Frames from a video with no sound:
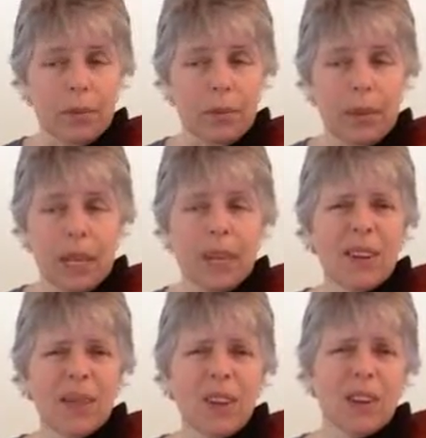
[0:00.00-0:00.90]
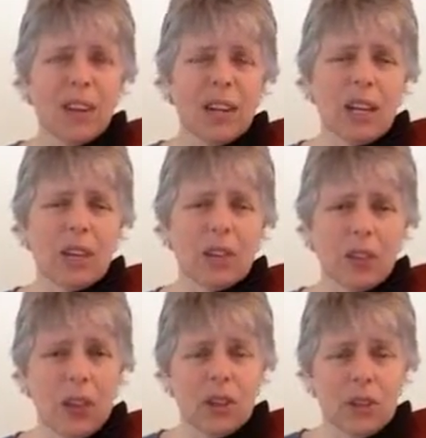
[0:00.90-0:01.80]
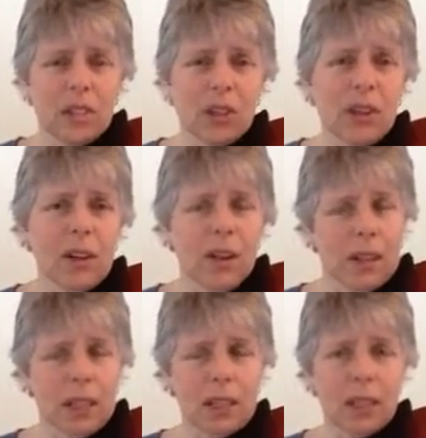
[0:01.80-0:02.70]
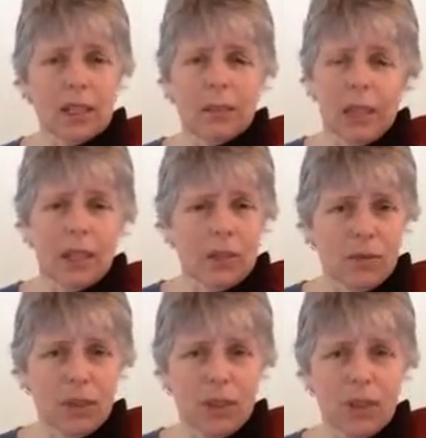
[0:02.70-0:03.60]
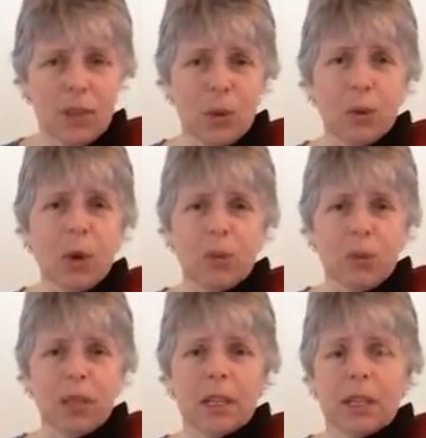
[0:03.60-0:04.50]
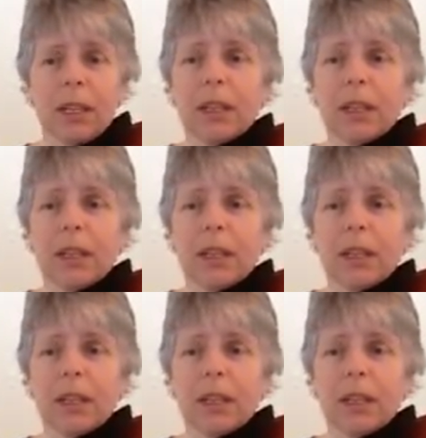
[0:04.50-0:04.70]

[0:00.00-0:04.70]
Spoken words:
Even if you think you're not a good singer, and that's for sure is too low for me to sing